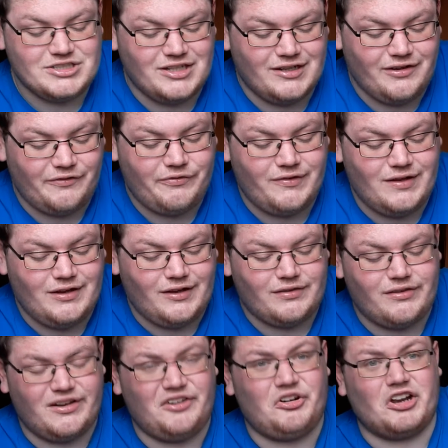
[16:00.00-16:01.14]
and I feel like
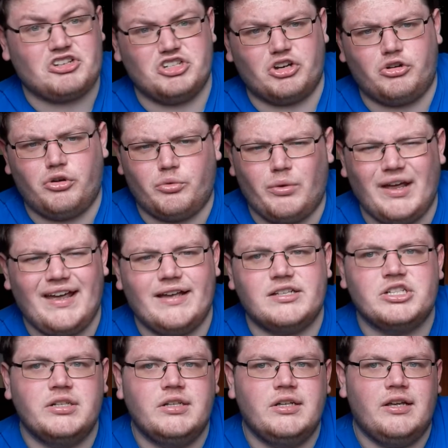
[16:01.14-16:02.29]
the direction to go on with Edge,
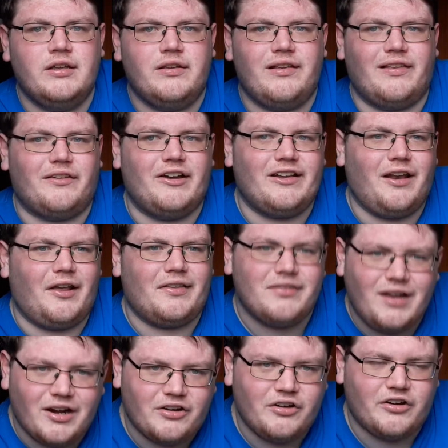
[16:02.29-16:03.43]
this kind of like
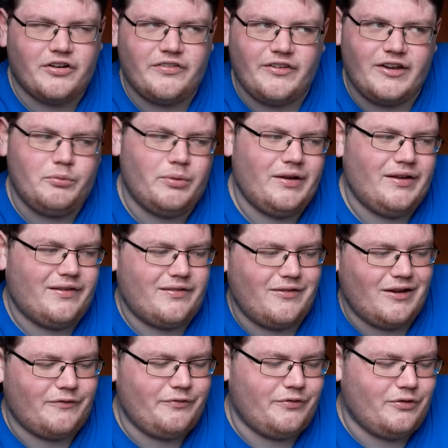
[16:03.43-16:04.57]
darker side with is
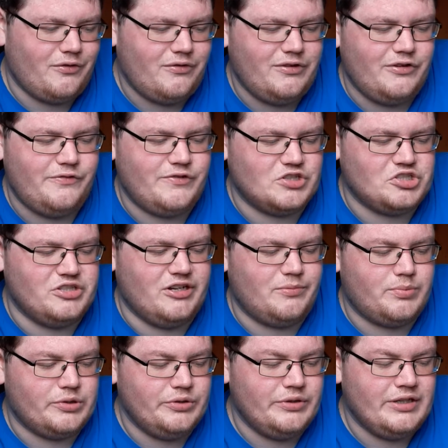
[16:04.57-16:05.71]
like new version of the
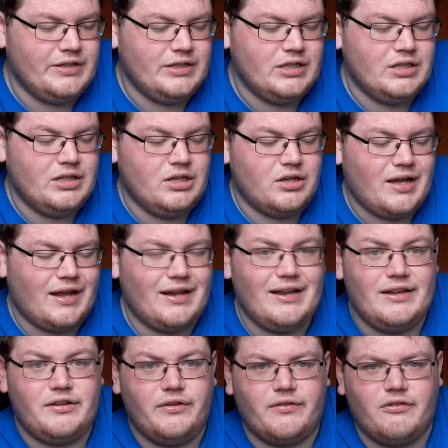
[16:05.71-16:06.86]
Brood, can
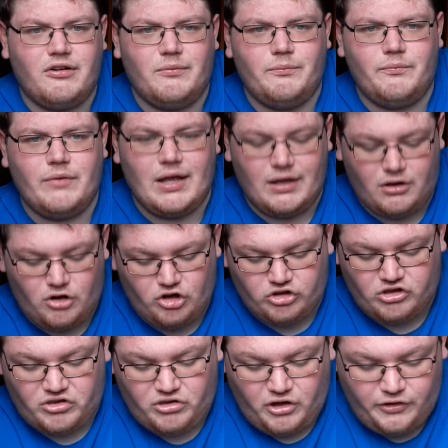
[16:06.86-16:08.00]
lead to some uh, good
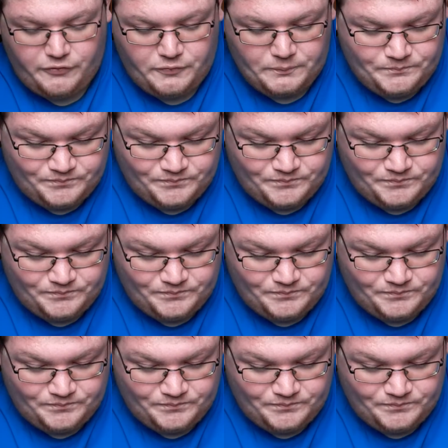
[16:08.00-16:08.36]
stuff.